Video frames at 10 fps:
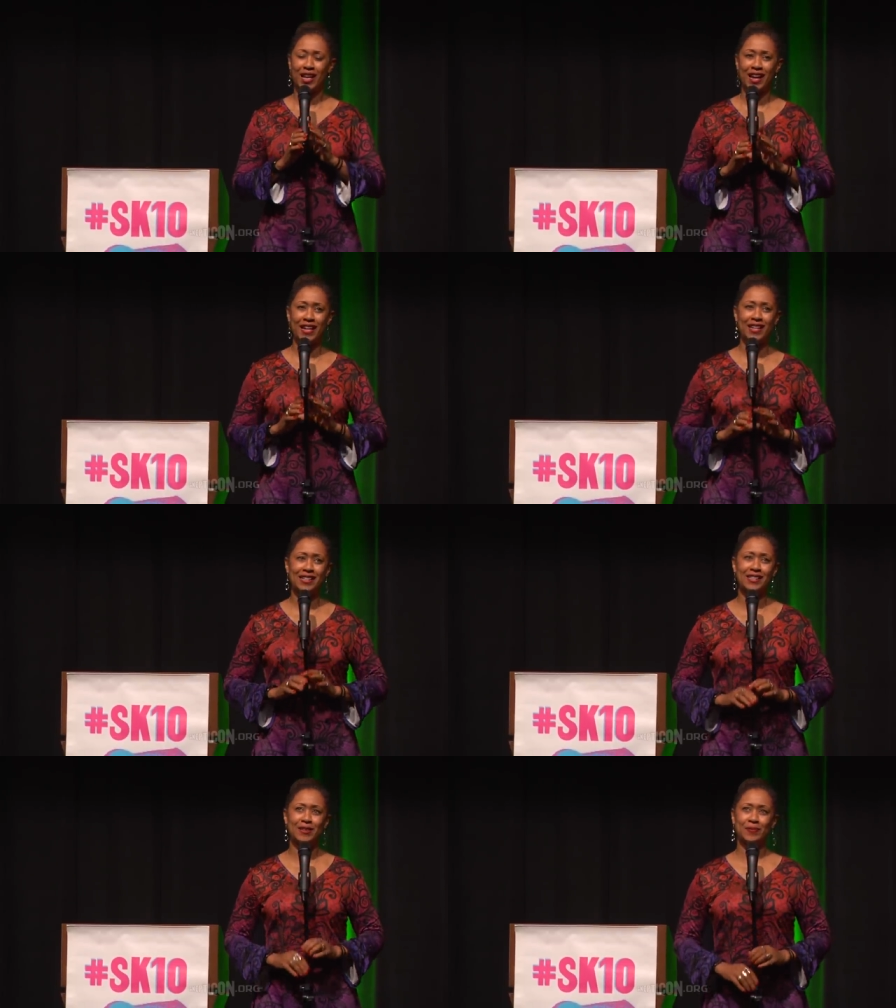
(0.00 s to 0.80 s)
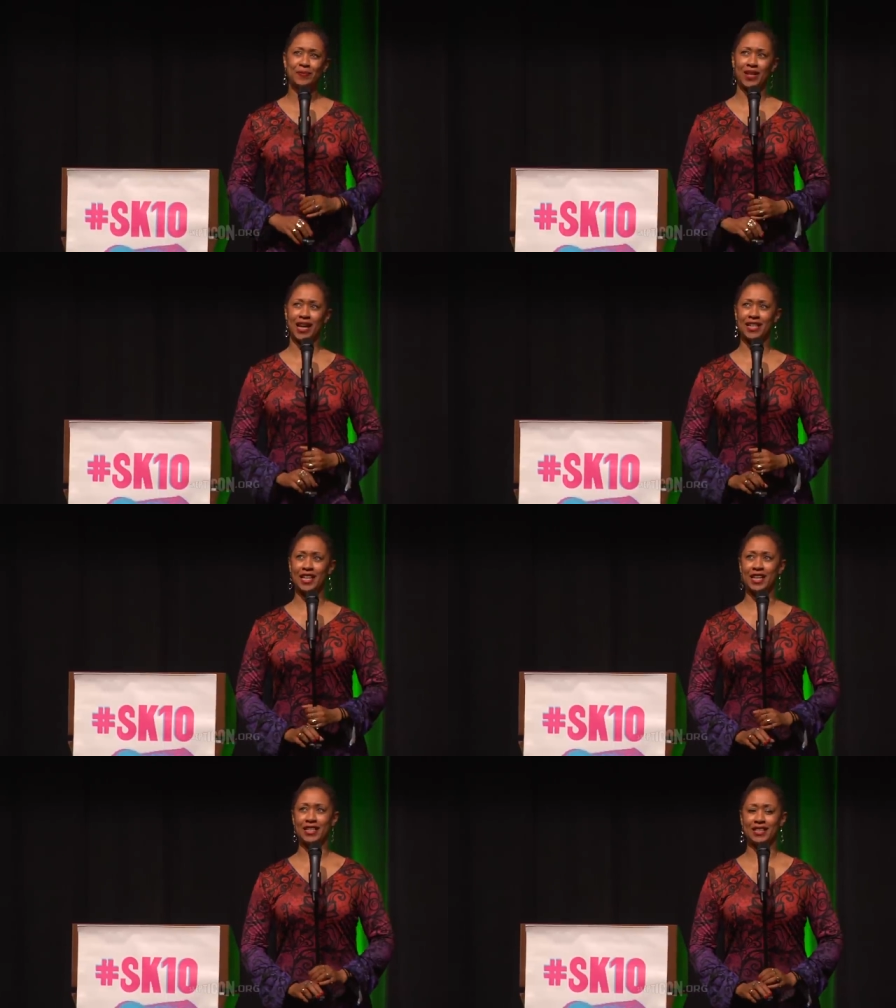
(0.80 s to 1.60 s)
but I, um, I,
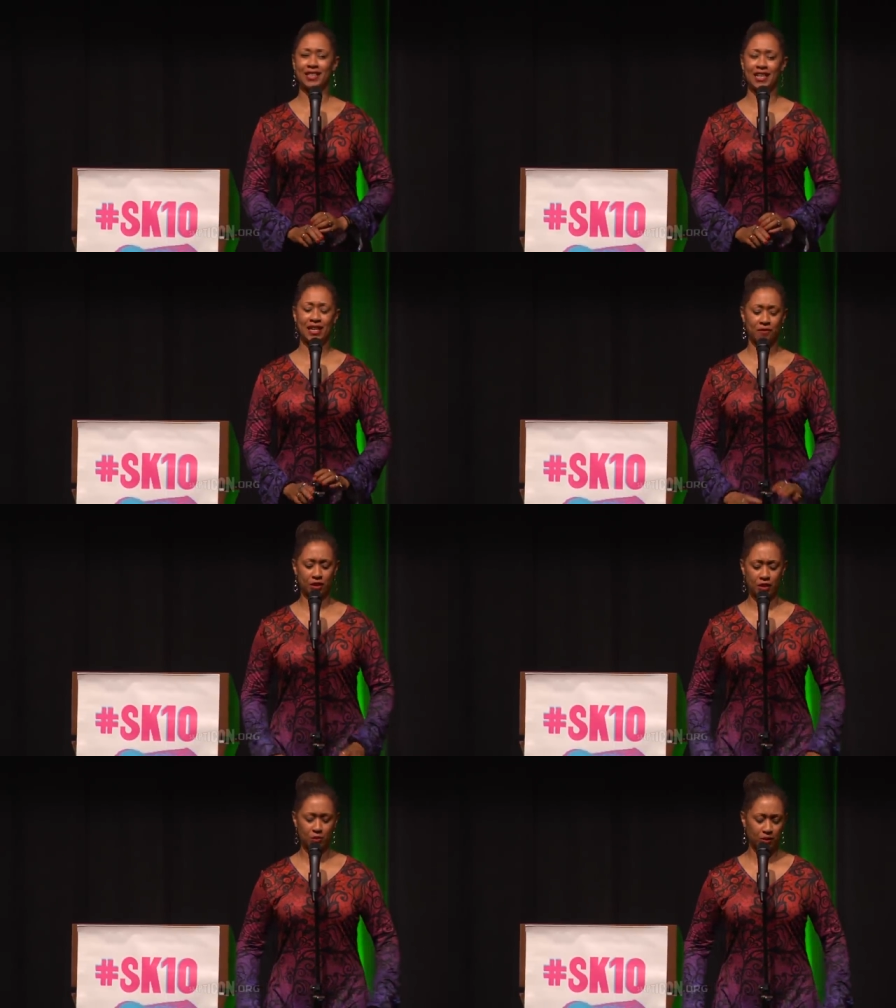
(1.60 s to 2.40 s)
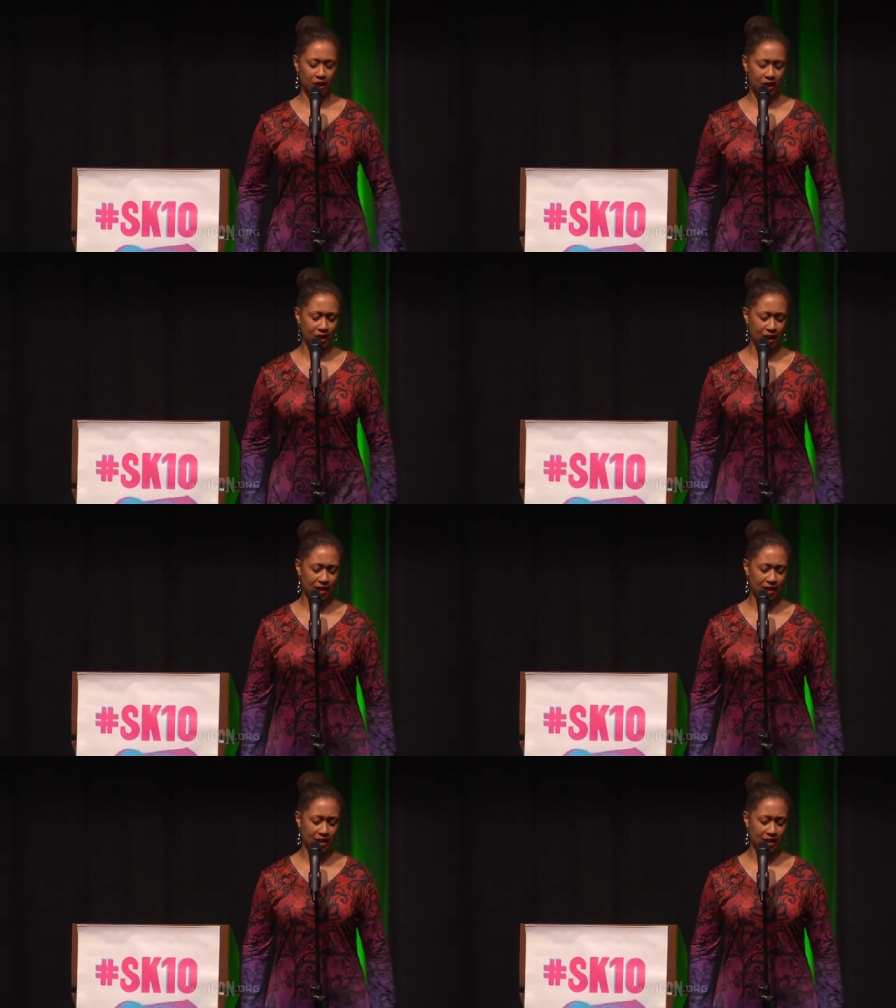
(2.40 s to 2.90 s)
can't, I can't really complain.